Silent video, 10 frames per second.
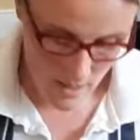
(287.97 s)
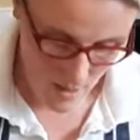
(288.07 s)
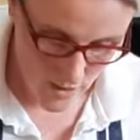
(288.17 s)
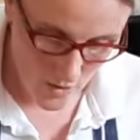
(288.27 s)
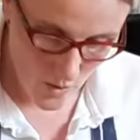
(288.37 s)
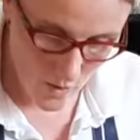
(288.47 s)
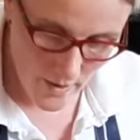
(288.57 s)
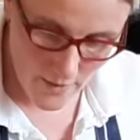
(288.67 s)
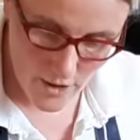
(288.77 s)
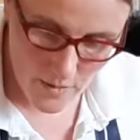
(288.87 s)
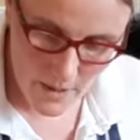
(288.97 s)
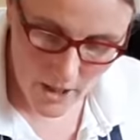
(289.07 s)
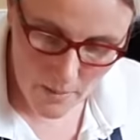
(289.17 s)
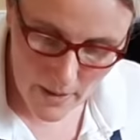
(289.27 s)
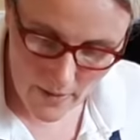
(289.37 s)
so if you just want to
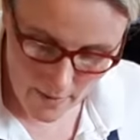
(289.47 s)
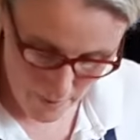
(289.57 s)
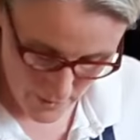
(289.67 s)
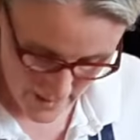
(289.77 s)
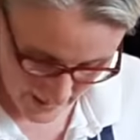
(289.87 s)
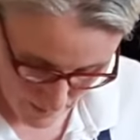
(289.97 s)
come in there for a second,